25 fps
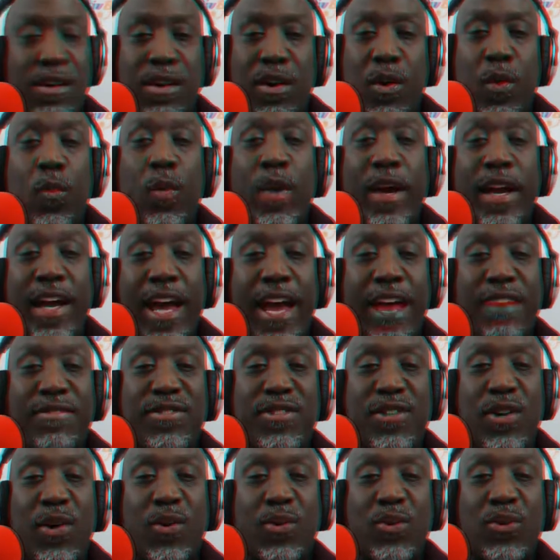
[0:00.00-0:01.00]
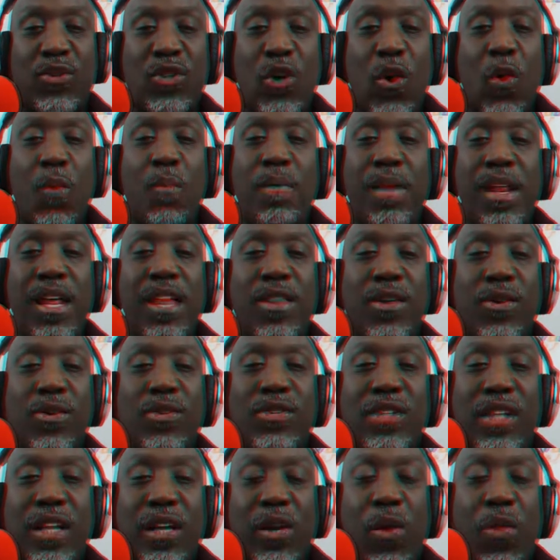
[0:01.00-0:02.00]
We have sold so many of
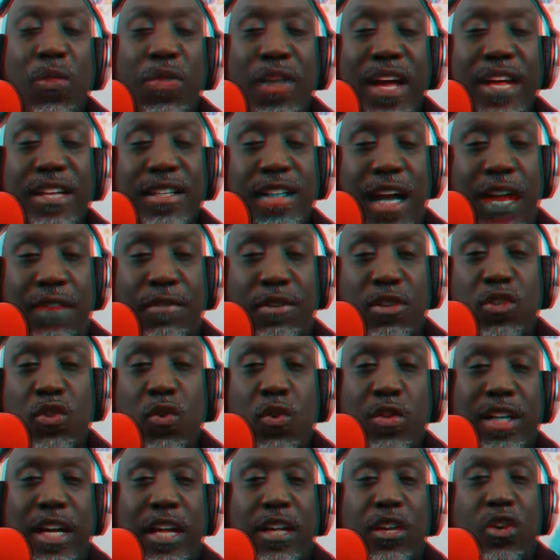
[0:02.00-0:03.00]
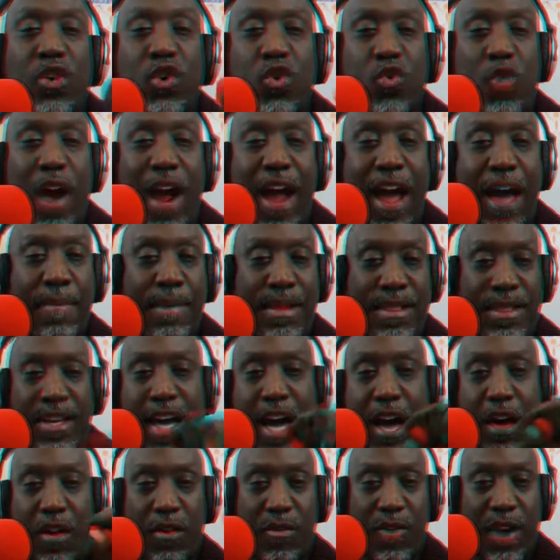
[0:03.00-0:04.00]
those little things out of our stores, like a little grab at the
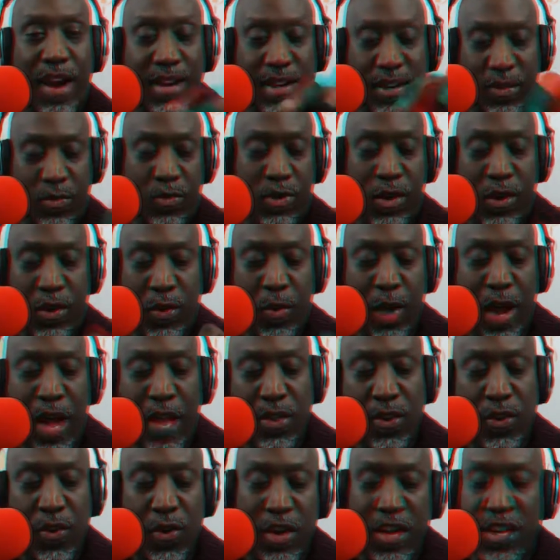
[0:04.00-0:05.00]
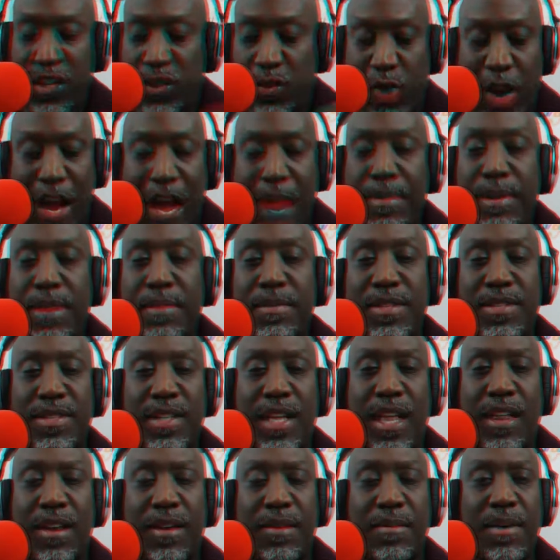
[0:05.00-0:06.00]
counter, right? On the way out the door, just grabbing them and
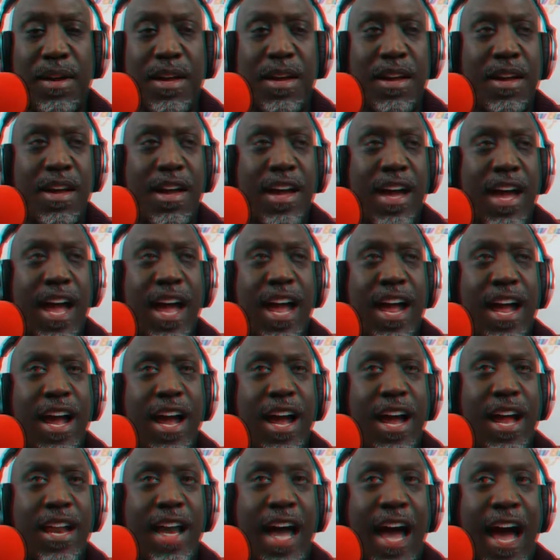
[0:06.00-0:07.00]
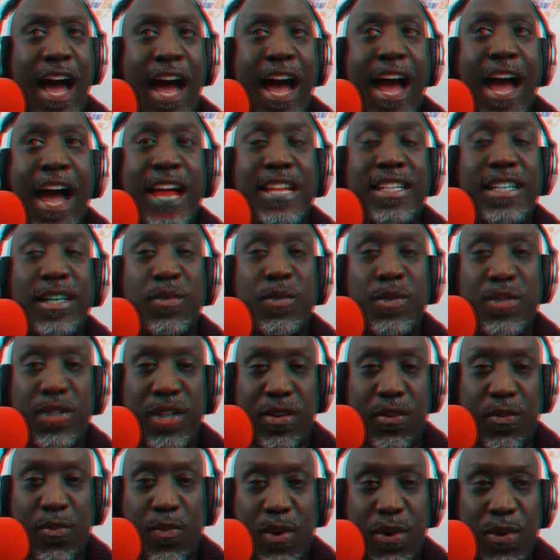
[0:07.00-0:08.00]
selling them. And I actually was
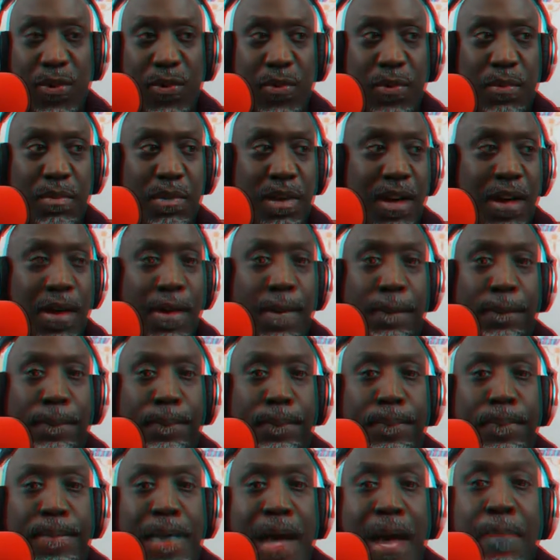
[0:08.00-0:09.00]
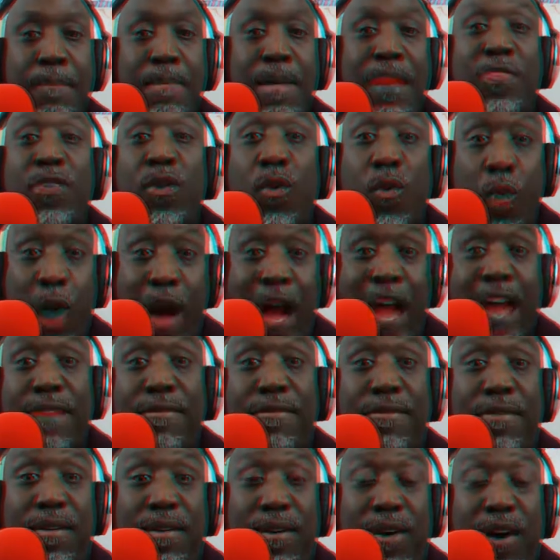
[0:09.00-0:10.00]
in a room and met the
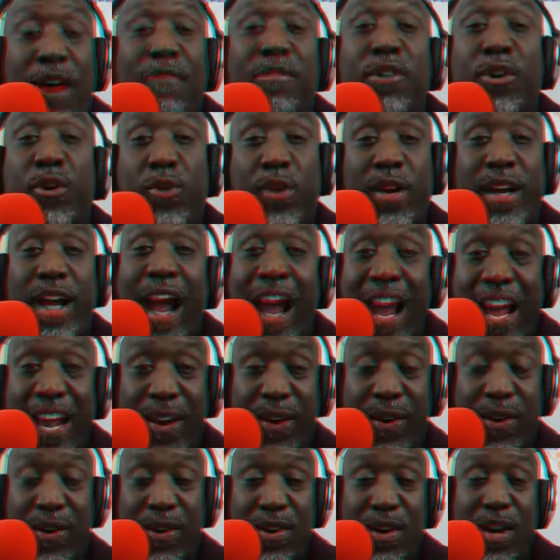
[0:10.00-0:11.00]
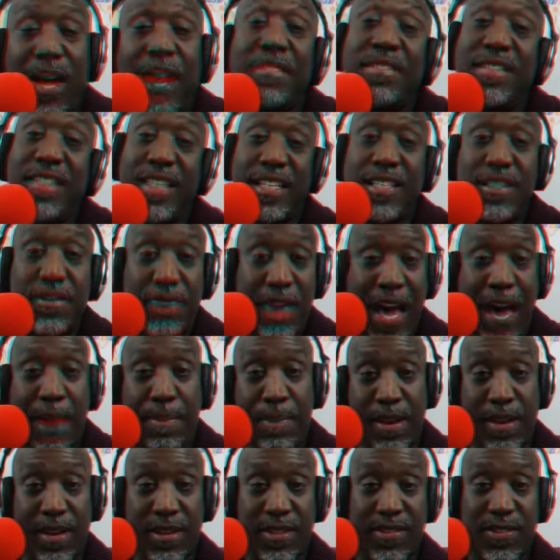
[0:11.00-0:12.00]
wife of the creator of Seeds of
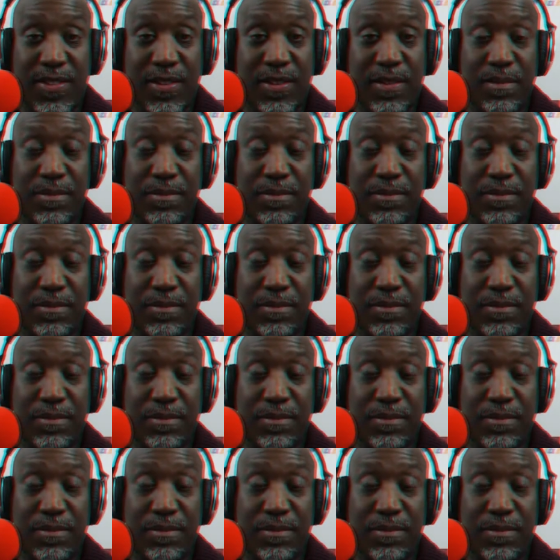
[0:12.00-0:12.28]
Happiness. I